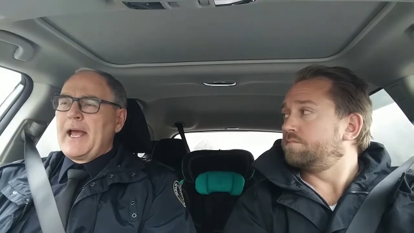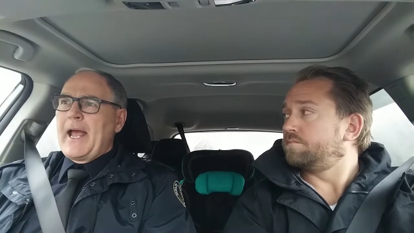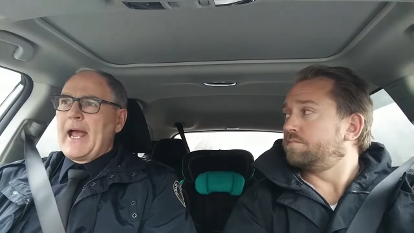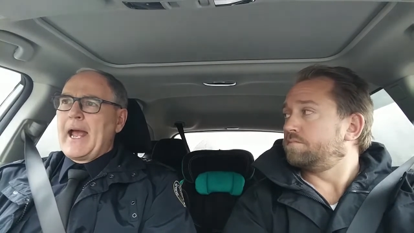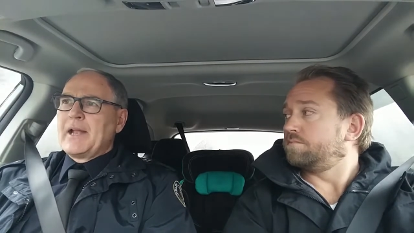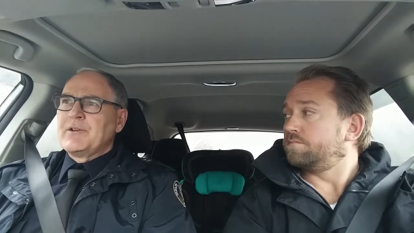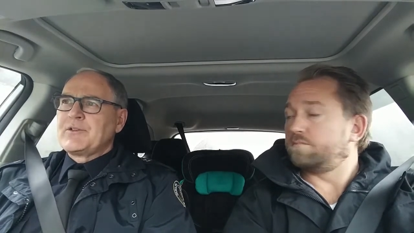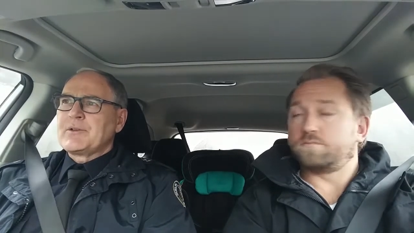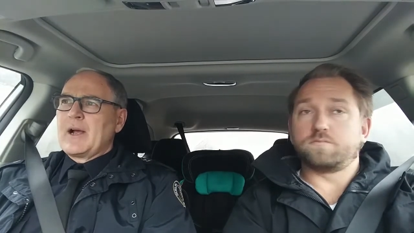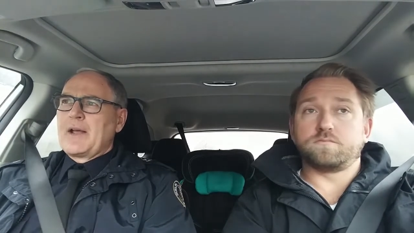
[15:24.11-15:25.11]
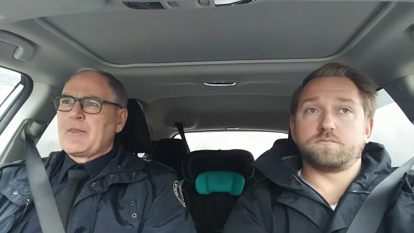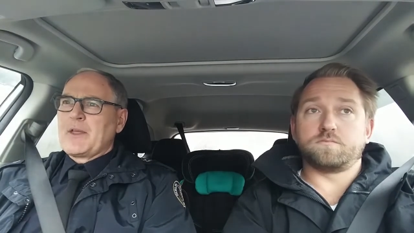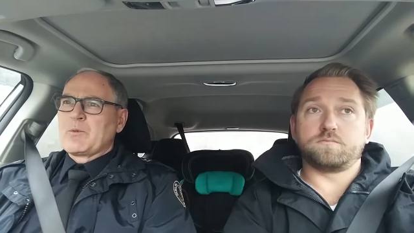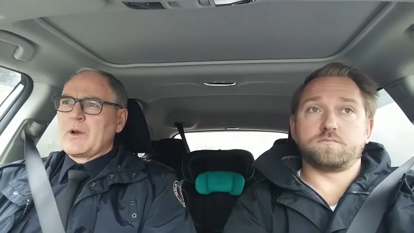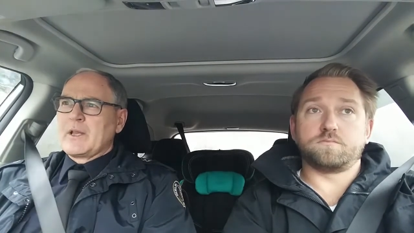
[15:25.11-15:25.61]
Speaker 1: and I think
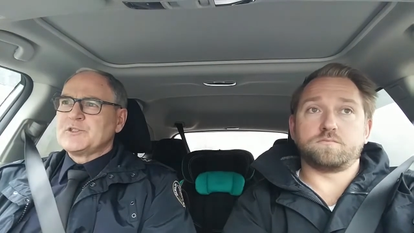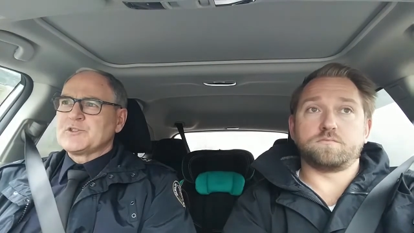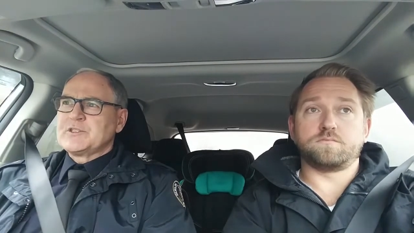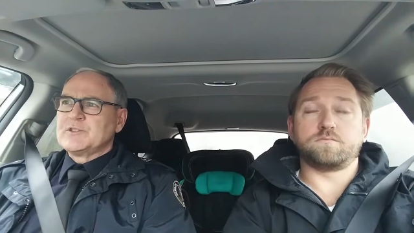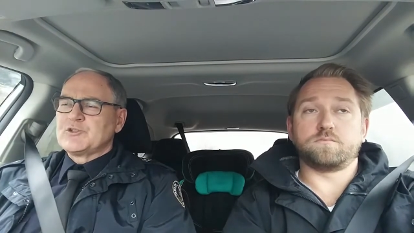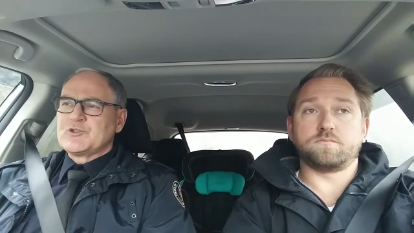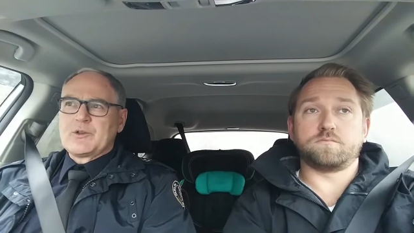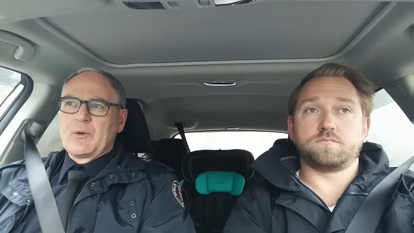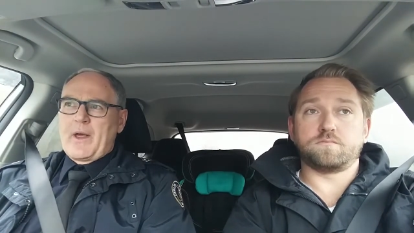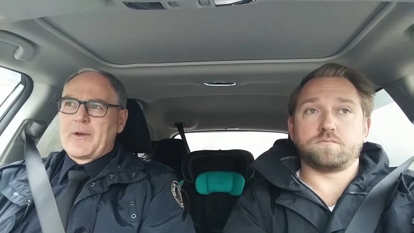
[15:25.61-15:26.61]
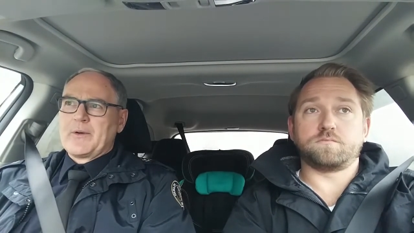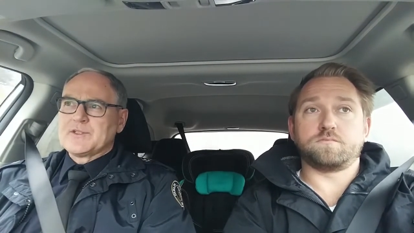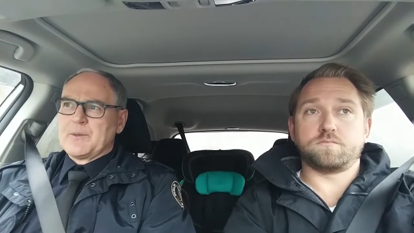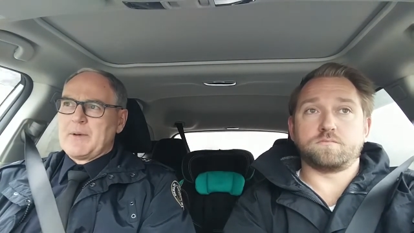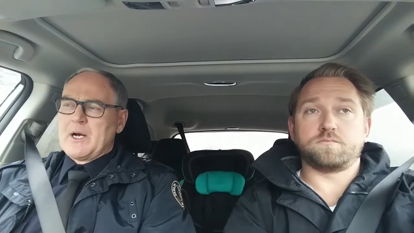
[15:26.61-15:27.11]
really just in whether it's
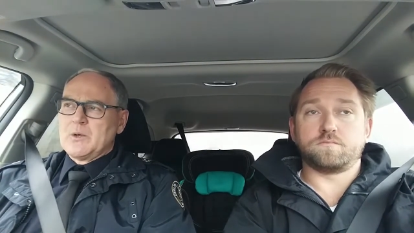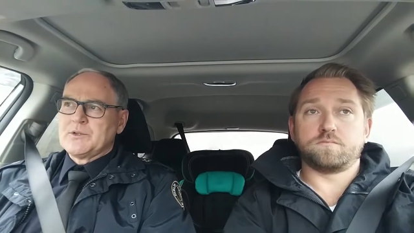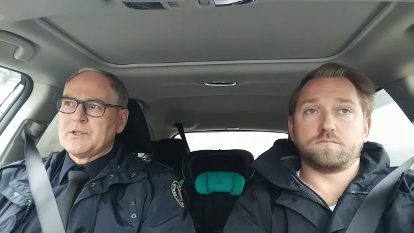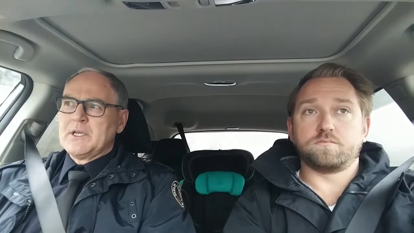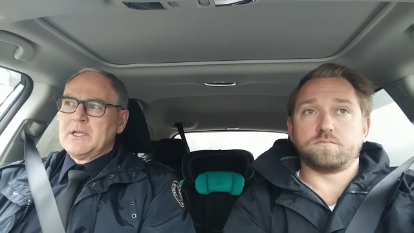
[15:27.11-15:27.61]
about